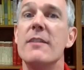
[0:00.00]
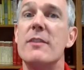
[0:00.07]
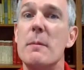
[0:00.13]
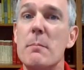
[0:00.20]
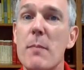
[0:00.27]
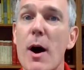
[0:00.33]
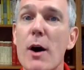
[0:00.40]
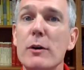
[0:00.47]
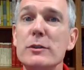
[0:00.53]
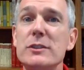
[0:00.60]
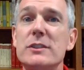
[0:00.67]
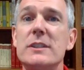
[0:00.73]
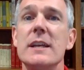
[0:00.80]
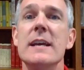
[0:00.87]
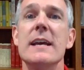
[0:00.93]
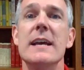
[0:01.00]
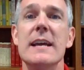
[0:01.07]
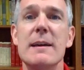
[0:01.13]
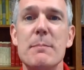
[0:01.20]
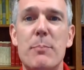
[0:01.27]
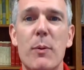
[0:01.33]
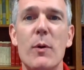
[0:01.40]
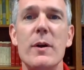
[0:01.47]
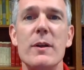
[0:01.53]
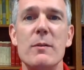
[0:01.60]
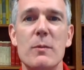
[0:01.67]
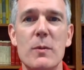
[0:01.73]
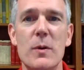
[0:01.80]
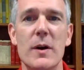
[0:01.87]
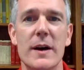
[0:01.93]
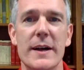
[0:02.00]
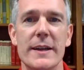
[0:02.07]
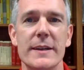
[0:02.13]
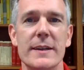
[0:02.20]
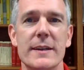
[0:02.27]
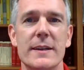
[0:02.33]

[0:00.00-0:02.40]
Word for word: the most important one,